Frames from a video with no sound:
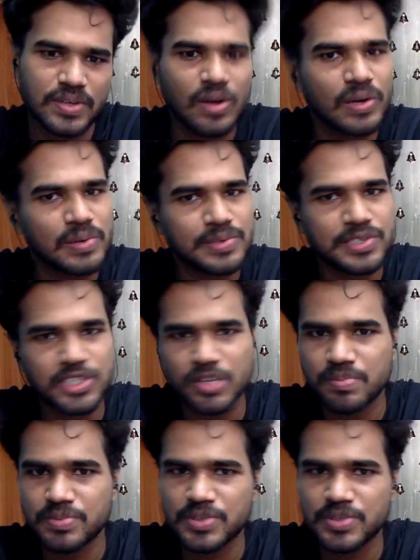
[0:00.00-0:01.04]
Control
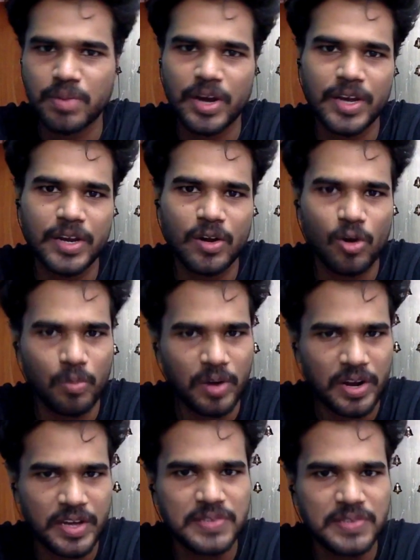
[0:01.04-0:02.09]
systems by Norman
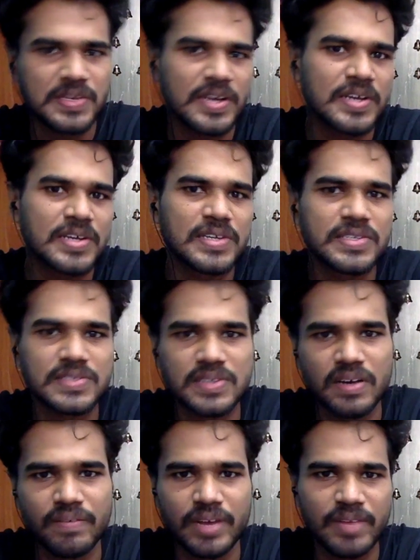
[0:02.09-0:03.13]
Nise has
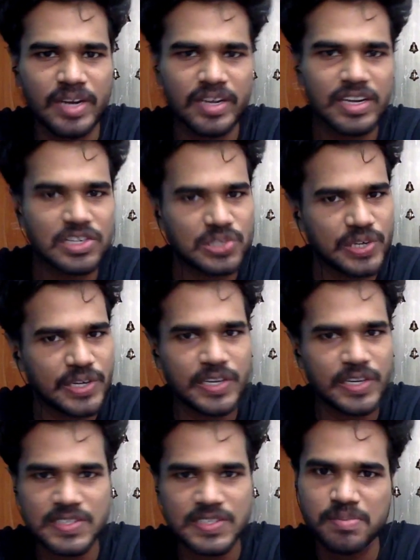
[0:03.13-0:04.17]
very well illustrated
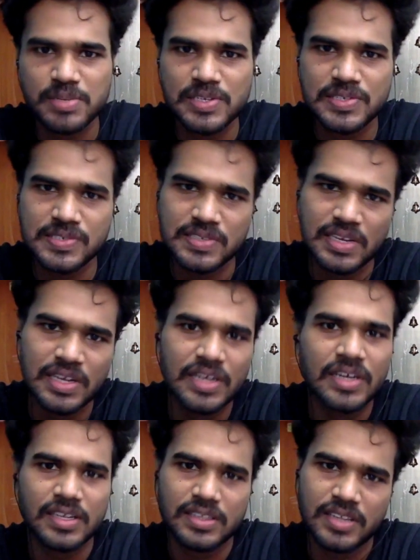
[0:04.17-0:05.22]
examples
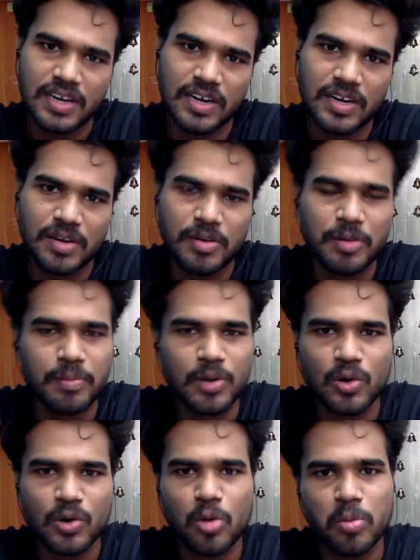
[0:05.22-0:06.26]
that build
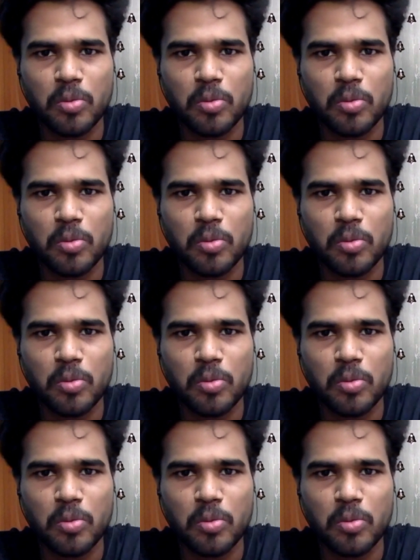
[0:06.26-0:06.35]
on top